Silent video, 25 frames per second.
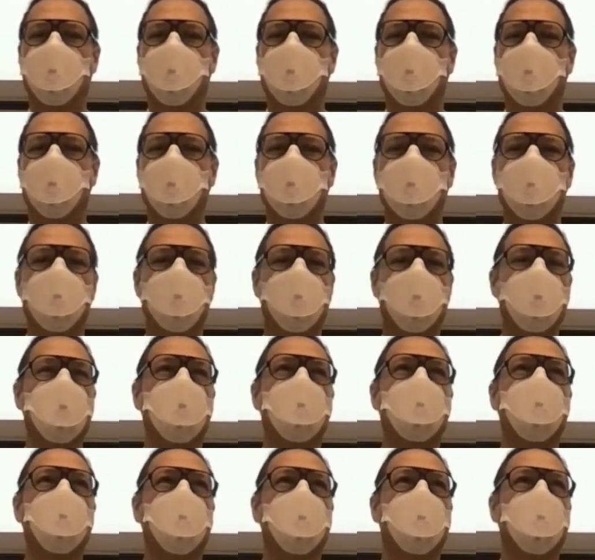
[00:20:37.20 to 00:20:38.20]
which is
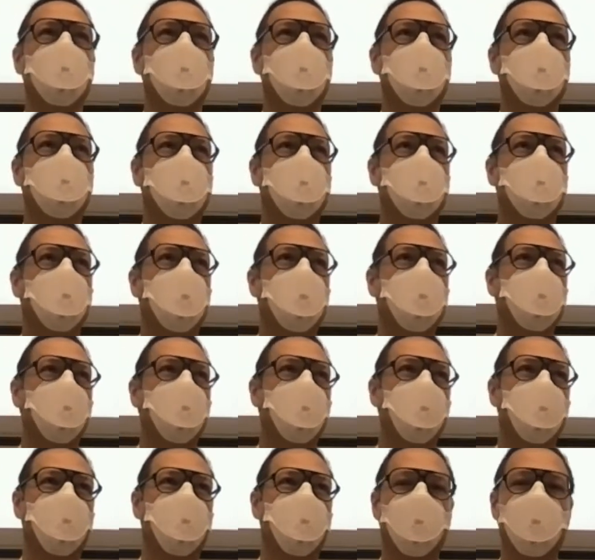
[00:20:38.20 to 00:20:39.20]
pretty cool, right?
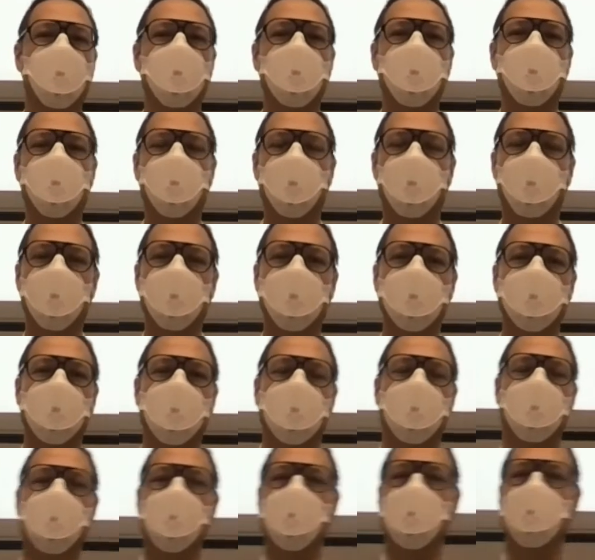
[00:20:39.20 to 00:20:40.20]
3D
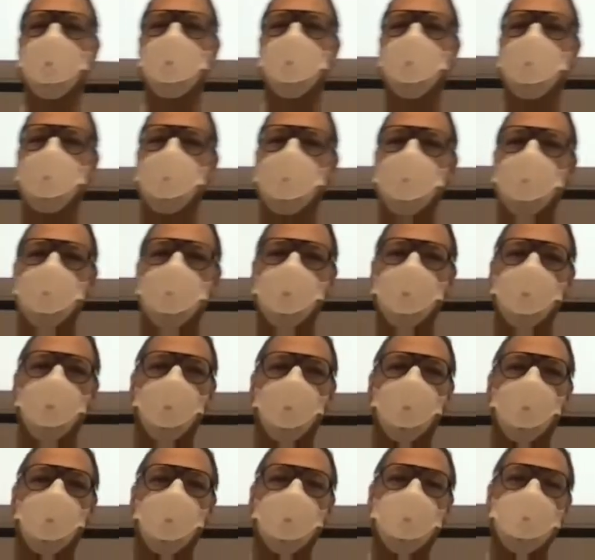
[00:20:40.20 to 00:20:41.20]
information,
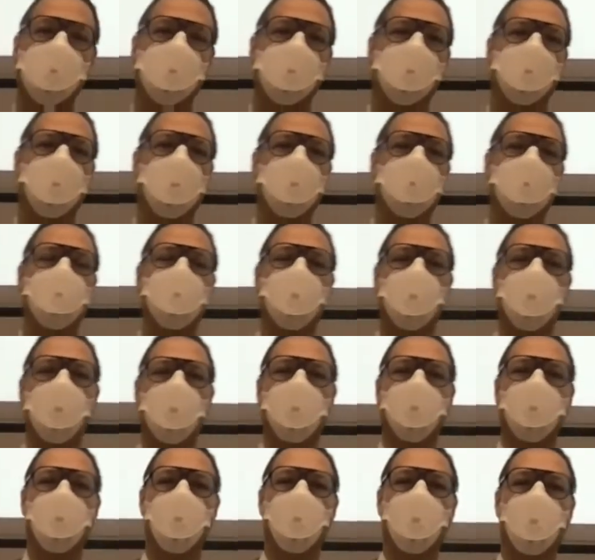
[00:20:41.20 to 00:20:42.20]
of course, tells you a
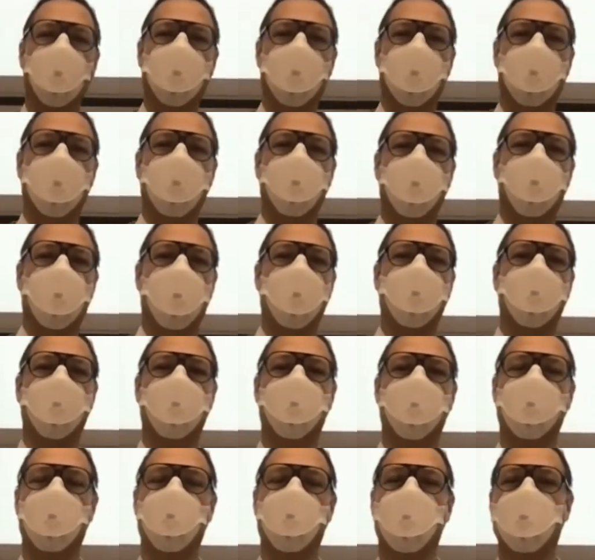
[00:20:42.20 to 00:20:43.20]
lot more than a
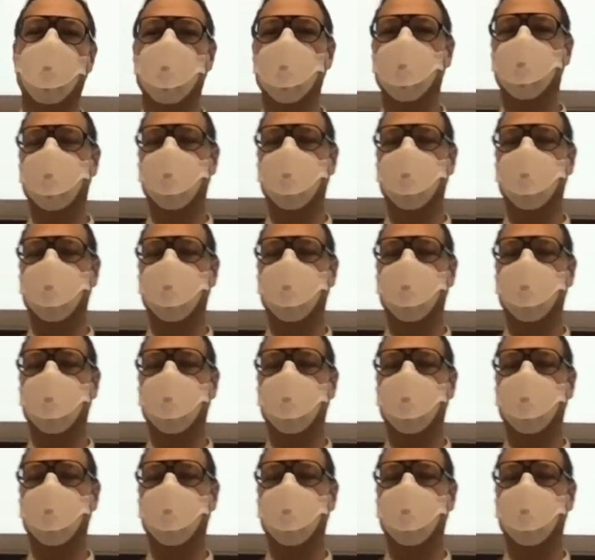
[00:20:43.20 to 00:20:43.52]
flattened image.